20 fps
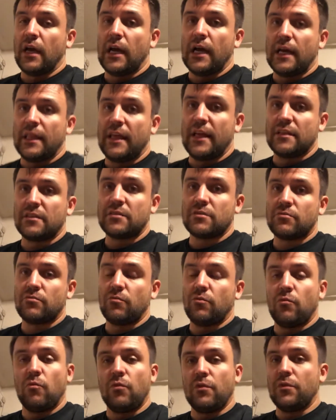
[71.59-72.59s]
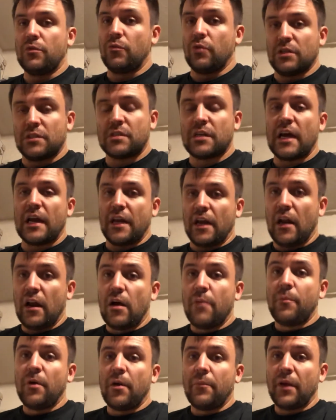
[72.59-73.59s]
that's what's tightening
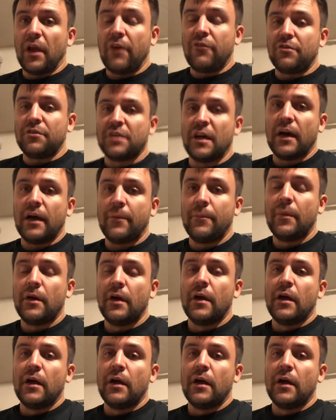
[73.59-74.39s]
up on me every time,